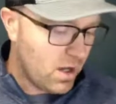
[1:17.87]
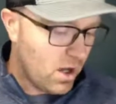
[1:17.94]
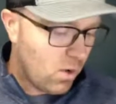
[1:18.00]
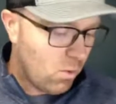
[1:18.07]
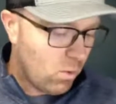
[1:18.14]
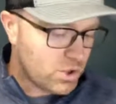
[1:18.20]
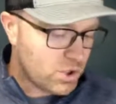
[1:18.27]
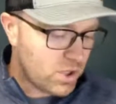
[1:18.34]

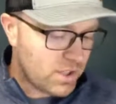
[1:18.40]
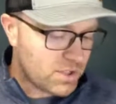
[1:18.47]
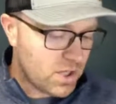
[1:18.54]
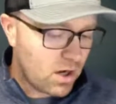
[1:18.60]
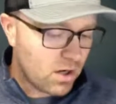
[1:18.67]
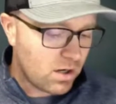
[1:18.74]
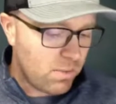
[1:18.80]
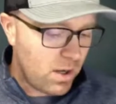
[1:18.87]
What should I
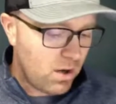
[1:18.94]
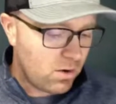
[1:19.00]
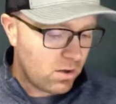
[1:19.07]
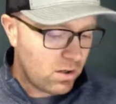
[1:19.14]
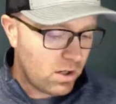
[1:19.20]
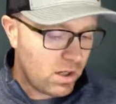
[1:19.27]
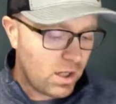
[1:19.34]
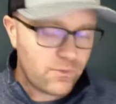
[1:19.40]
talk about
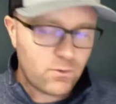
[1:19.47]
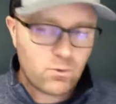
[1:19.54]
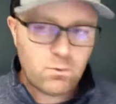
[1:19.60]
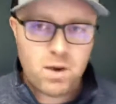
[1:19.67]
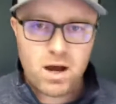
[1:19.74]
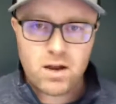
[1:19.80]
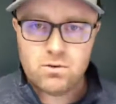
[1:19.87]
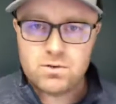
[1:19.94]
on the
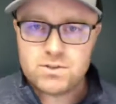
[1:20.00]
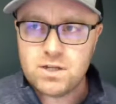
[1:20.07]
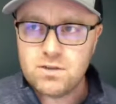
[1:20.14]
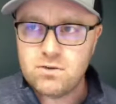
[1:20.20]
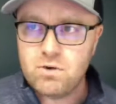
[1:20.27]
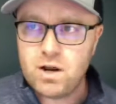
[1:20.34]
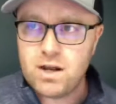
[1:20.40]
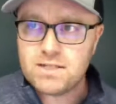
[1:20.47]
Remodelers on the
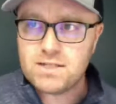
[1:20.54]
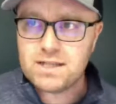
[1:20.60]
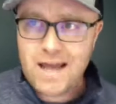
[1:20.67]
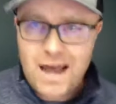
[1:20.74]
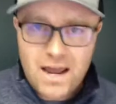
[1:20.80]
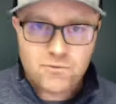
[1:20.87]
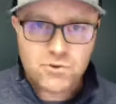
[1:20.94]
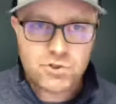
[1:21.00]
Rise
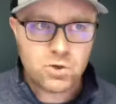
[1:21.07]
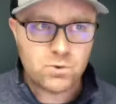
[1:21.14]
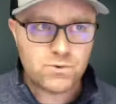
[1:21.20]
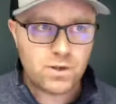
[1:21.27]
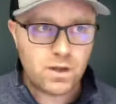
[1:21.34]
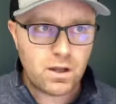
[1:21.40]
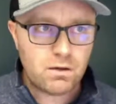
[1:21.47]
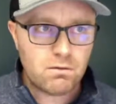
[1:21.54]
live show
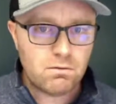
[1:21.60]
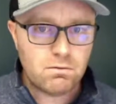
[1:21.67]
today?